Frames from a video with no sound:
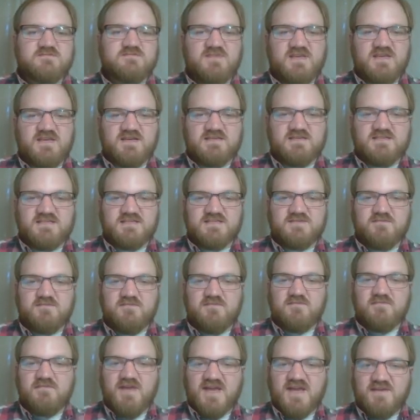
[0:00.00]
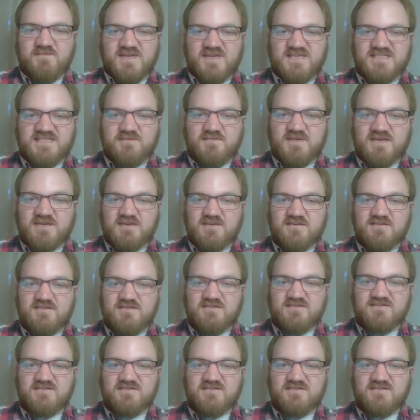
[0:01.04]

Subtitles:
because it's my PCB.